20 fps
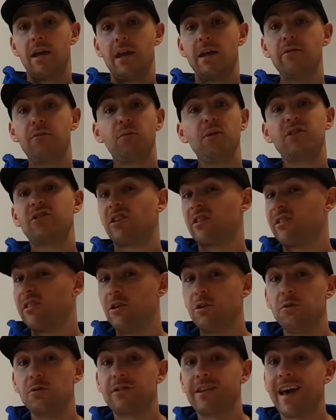If we just
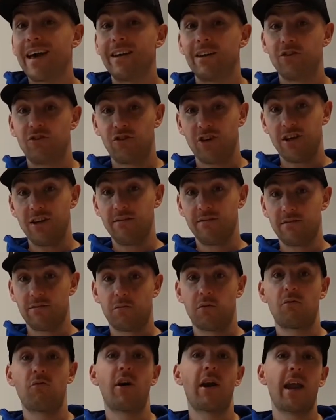lose energy,
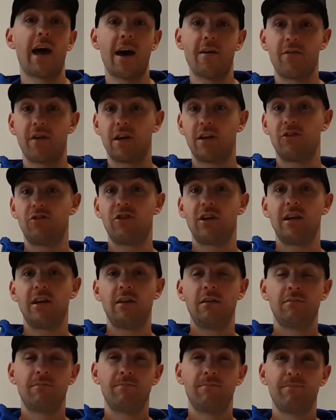run out of
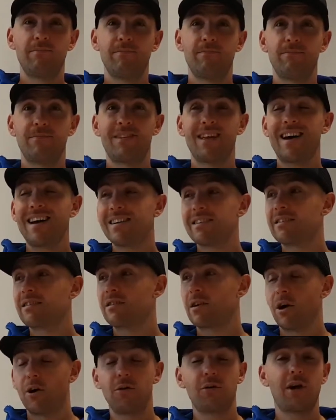energy,
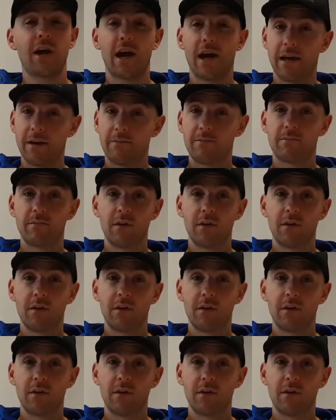that's okay.